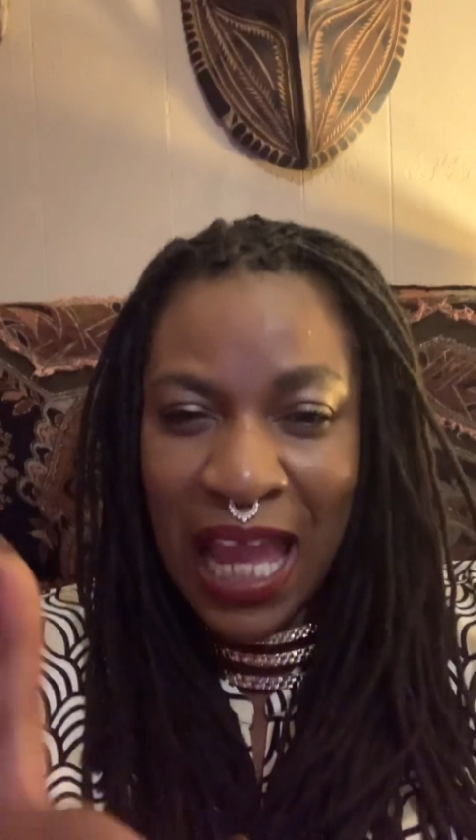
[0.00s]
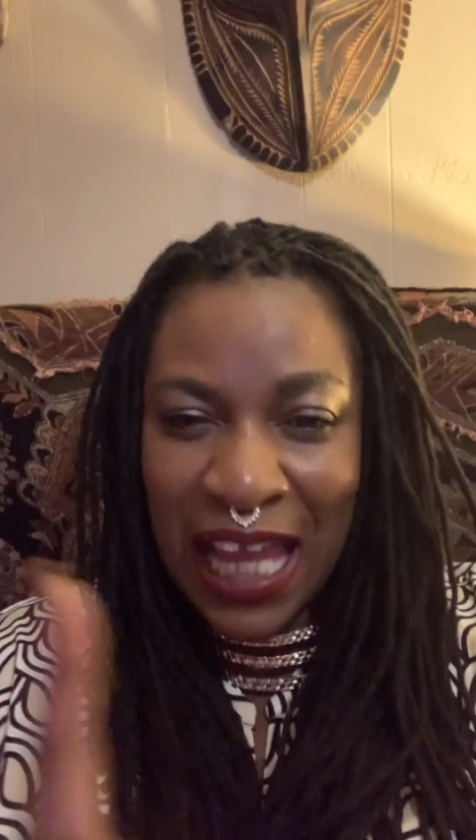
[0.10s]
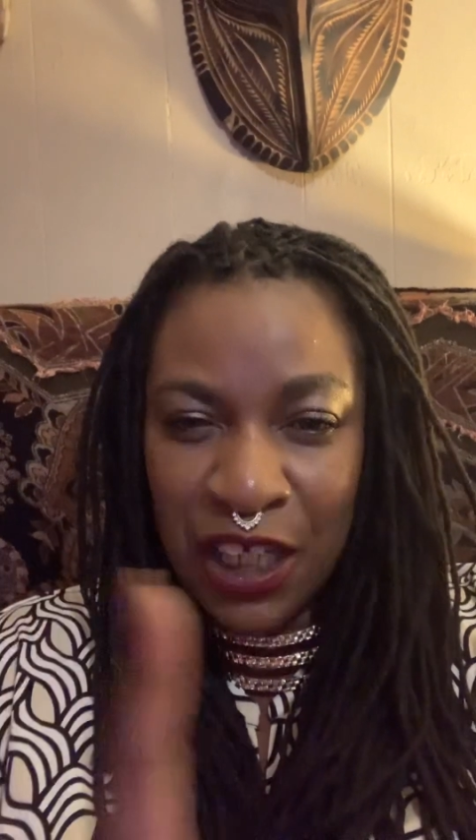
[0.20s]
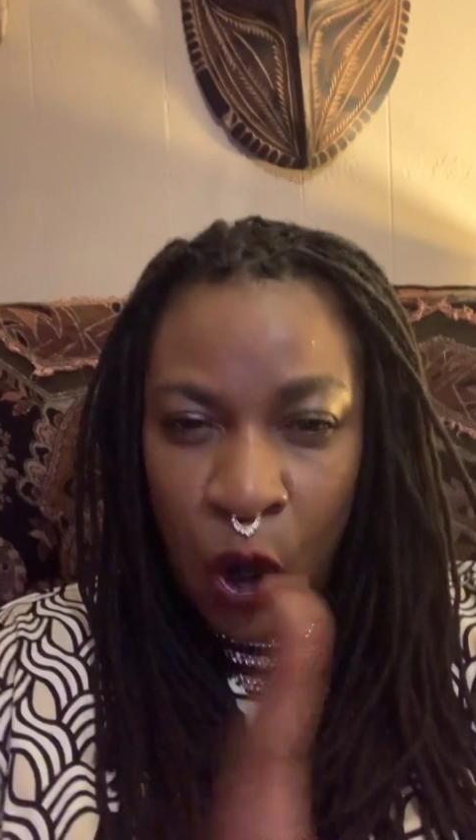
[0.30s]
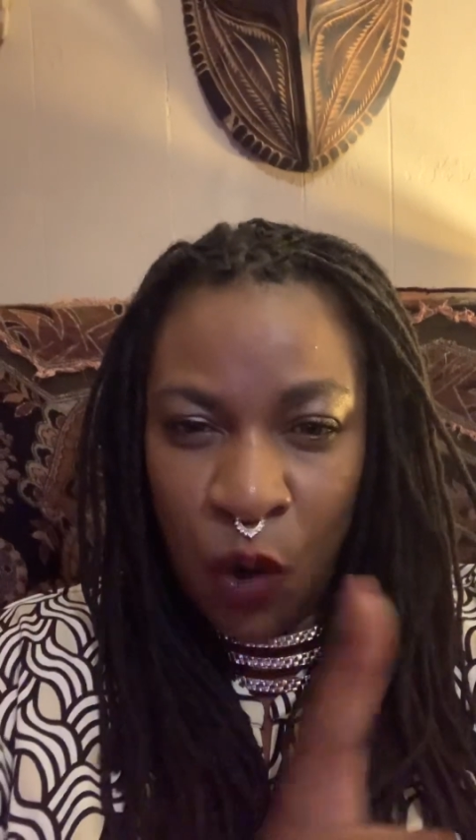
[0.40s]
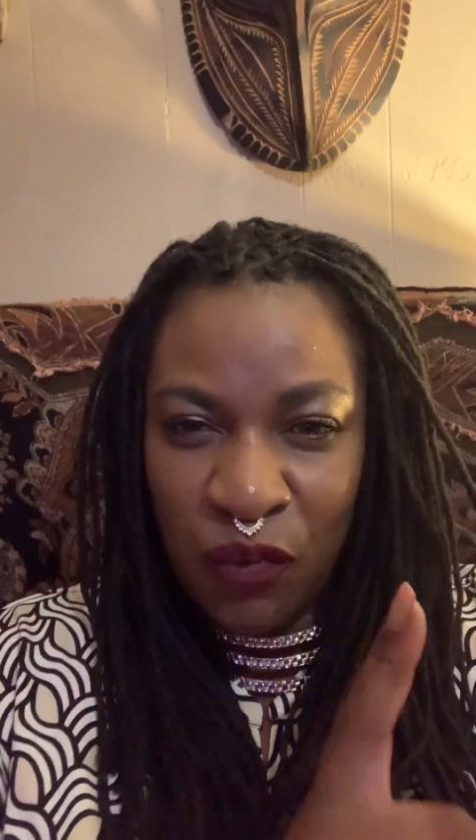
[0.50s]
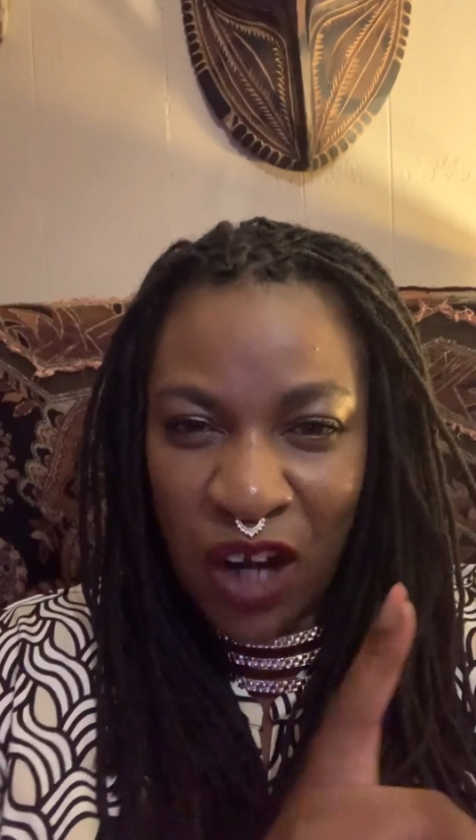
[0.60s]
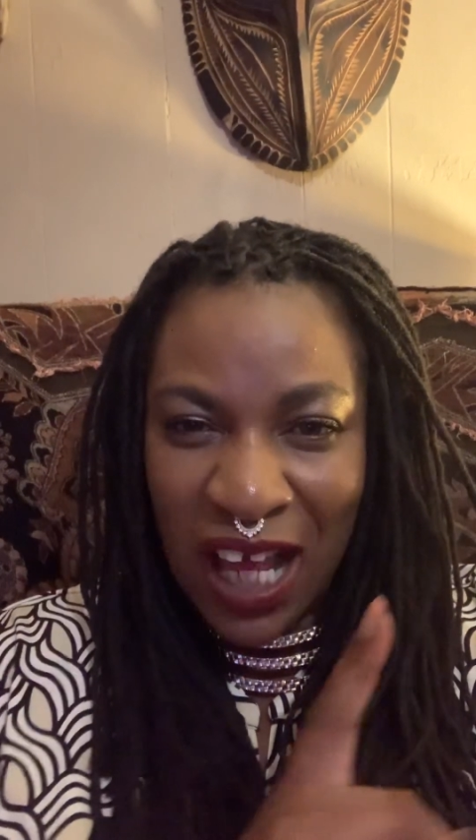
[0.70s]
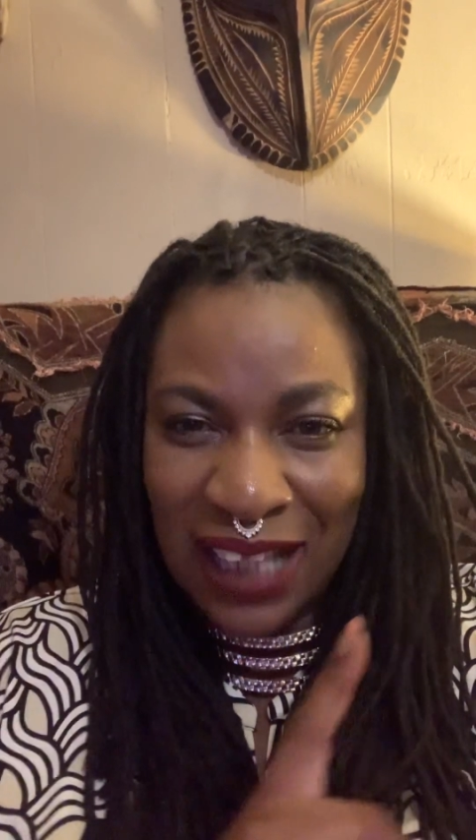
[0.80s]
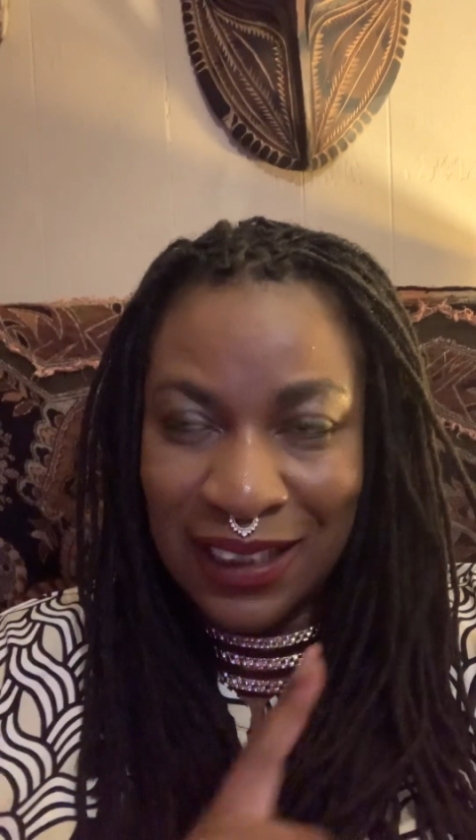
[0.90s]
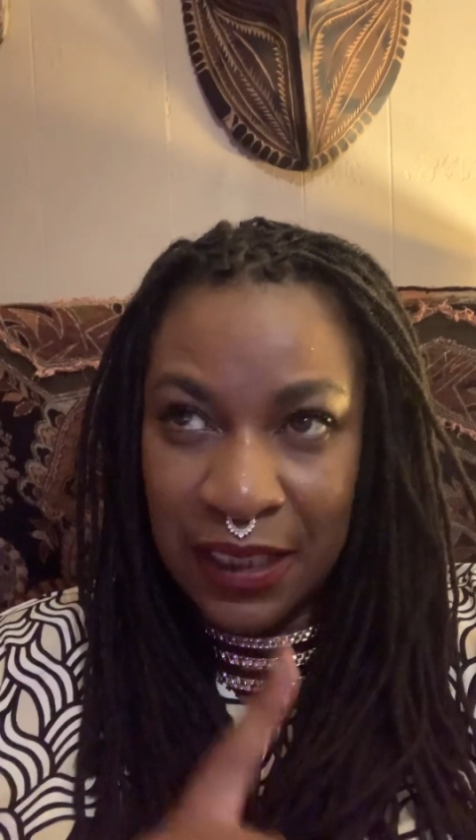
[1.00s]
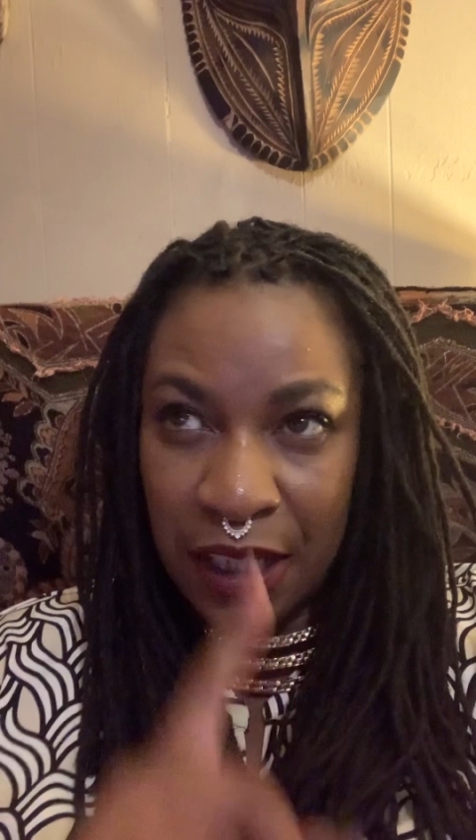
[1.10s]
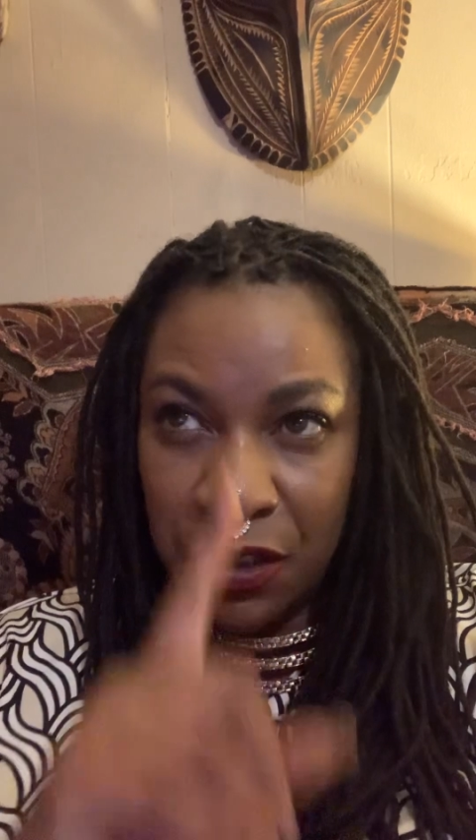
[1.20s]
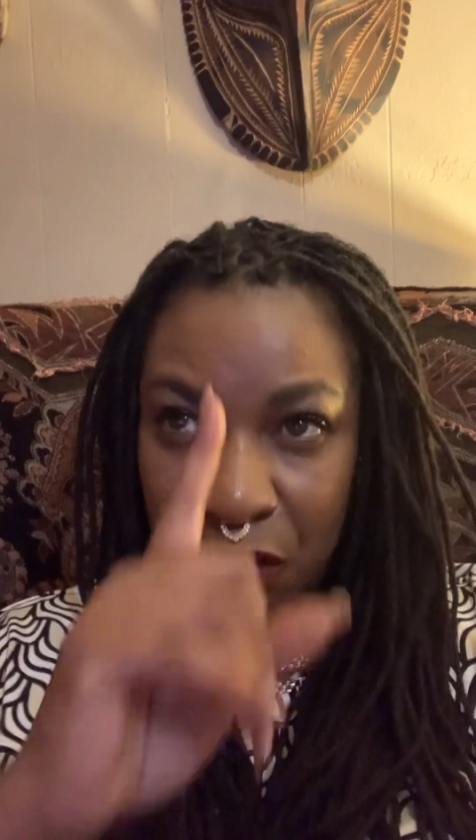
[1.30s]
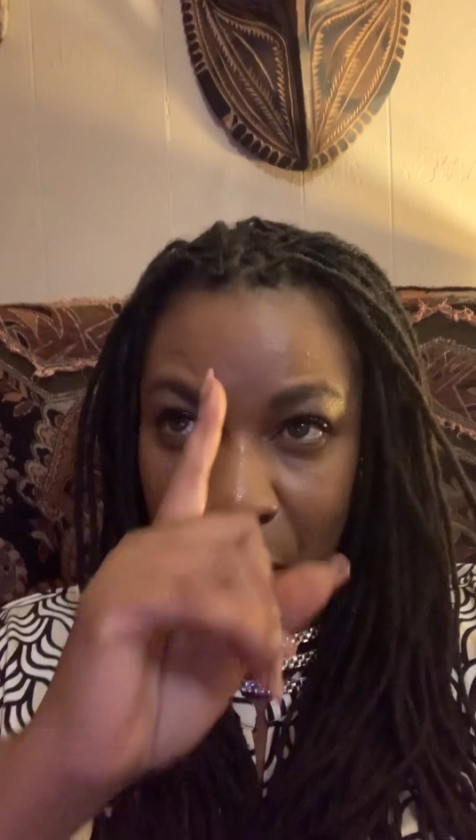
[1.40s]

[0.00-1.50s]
and over again until the